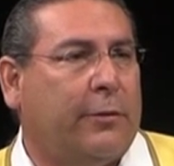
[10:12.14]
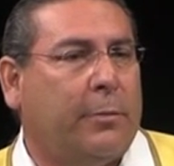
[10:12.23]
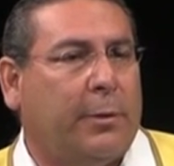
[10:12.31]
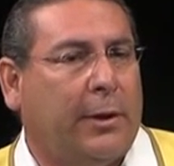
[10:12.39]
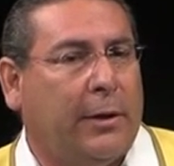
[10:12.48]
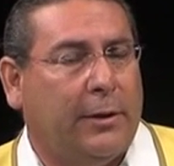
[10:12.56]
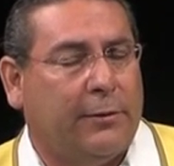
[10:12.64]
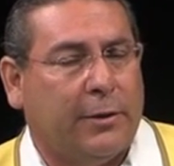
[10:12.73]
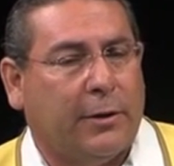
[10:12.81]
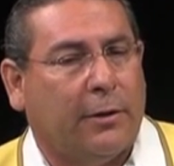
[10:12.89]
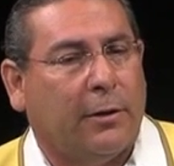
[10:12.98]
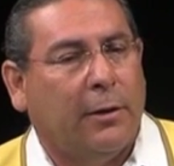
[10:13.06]
everybody mm-hmm. lives
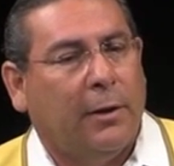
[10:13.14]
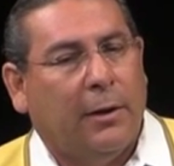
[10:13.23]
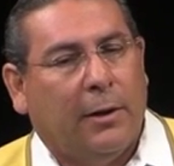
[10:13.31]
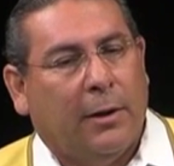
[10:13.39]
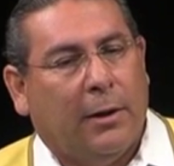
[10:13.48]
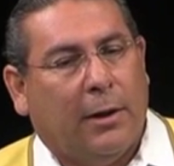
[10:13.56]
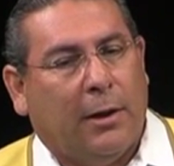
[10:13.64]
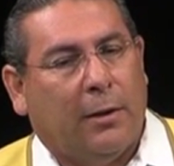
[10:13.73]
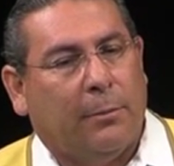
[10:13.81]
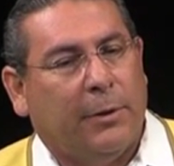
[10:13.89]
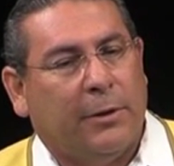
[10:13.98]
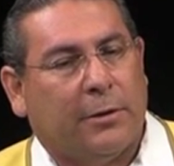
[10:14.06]
there.
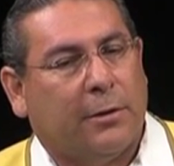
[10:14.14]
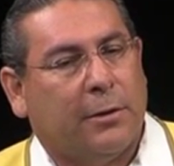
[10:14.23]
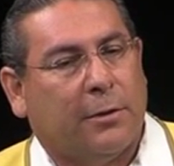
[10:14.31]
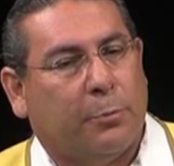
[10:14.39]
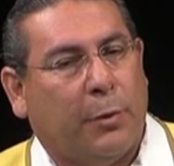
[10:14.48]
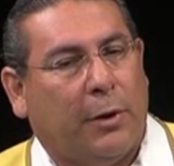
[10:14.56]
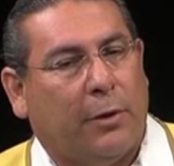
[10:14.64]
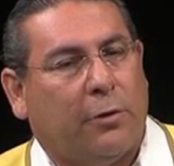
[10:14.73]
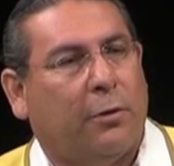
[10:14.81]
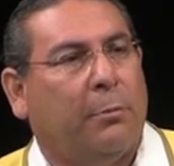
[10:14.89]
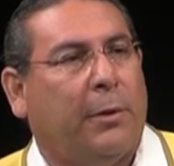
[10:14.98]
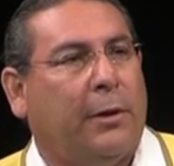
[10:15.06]
Um, it's just been a
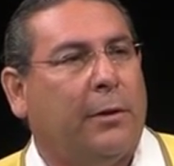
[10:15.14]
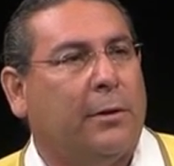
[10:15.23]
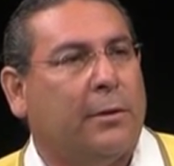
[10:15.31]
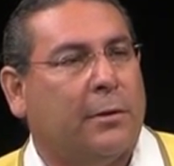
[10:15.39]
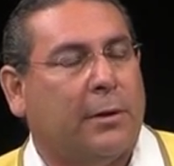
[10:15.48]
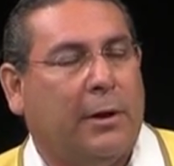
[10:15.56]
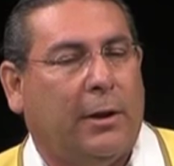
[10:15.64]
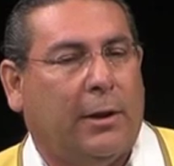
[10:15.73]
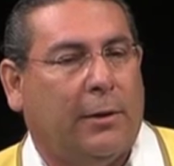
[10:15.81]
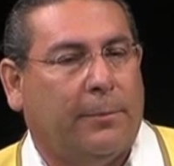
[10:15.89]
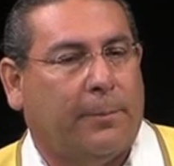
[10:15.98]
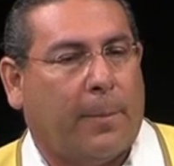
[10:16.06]
tremendous,
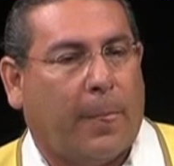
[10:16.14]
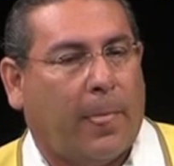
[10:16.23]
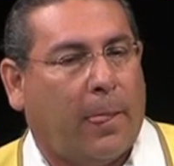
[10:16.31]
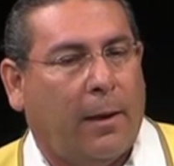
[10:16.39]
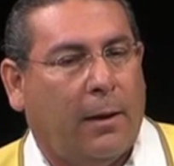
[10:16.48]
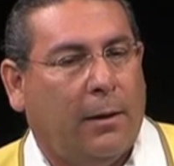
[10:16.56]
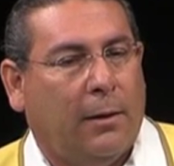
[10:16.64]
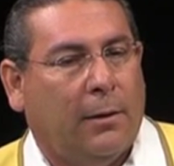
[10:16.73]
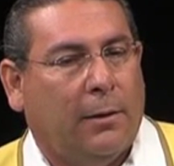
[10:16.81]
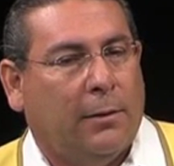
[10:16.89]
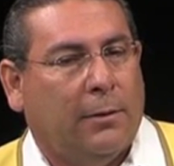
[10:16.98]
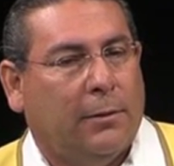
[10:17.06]
um,
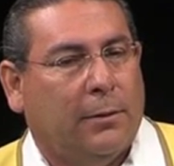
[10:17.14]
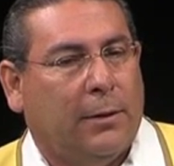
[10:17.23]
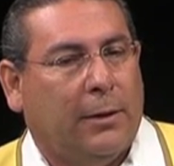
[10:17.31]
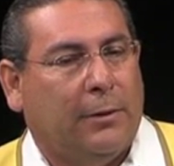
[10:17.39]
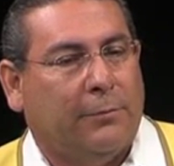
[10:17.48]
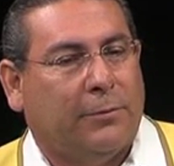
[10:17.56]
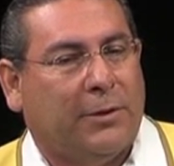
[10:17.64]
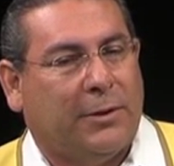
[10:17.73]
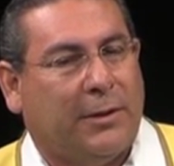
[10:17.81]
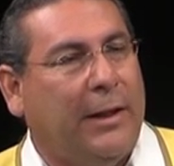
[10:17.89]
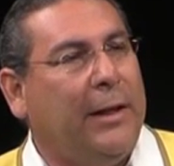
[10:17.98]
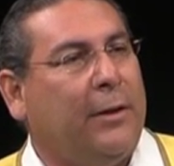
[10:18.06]
uh, to
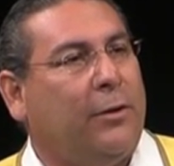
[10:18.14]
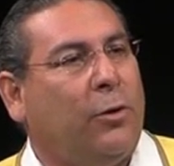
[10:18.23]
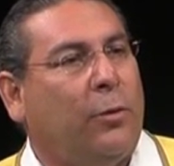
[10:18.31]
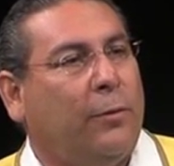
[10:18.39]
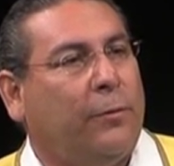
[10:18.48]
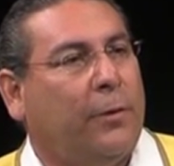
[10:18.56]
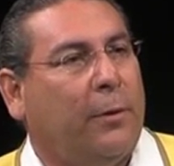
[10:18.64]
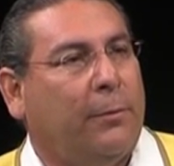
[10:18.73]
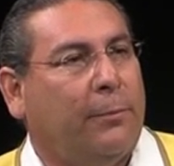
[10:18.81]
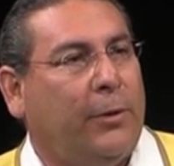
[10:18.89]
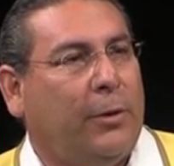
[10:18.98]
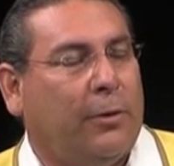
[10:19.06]
see it
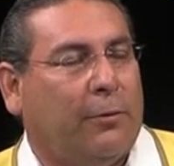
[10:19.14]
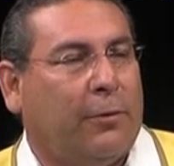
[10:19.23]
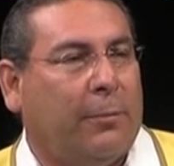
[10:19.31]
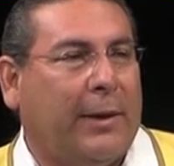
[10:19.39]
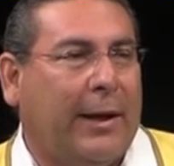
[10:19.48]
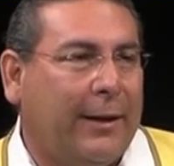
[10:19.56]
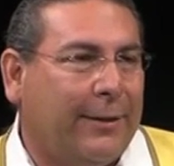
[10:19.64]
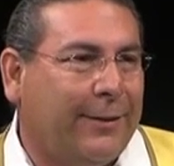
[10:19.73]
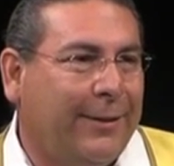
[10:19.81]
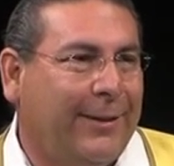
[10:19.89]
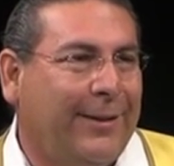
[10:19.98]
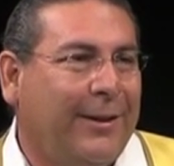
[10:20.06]
from, you know, from that,
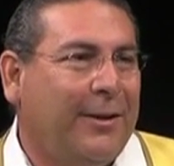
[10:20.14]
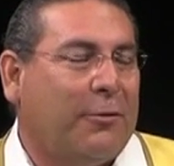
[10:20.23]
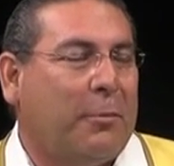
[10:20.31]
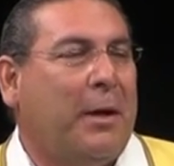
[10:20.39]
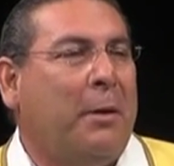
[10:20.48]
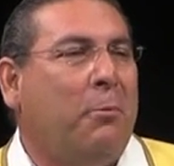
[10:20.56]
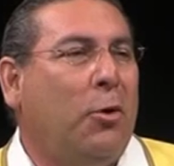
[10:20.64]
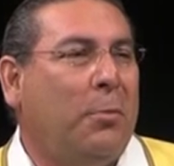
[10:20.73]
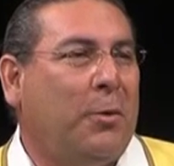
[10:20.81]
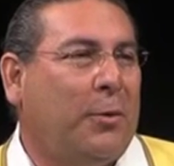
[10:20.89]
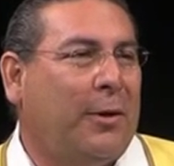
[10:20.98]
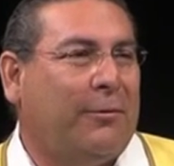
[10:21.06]
from that
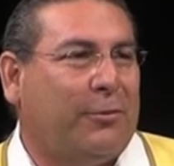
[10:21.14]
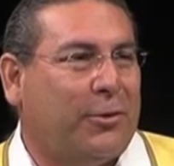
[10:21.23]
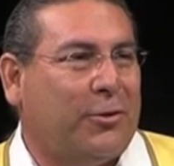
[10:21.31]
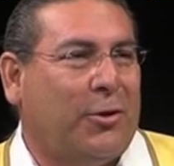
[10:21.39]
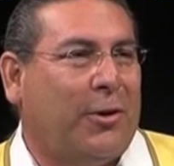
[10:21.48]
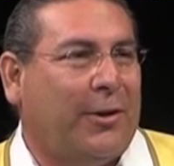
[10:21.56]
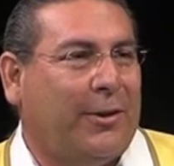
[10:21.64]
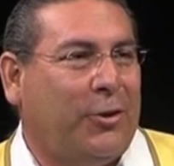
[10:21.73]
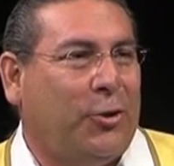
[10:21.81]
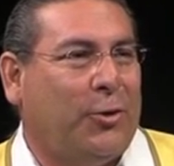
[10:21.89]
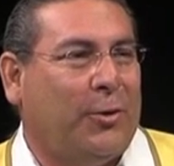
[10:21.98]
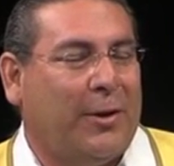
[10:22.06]
moment when it first started, you
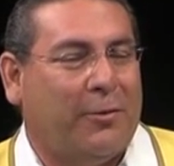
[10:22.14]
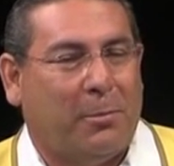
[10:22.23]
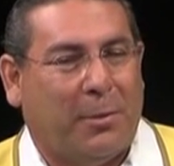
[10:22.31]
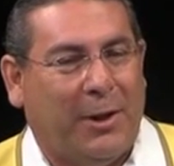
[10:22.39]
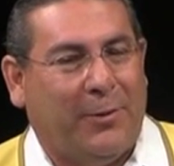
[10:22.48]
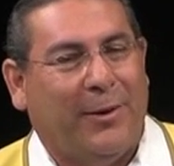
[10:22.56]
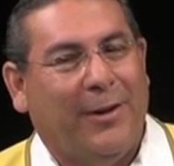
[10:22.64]
mm-hmm. know, everybody,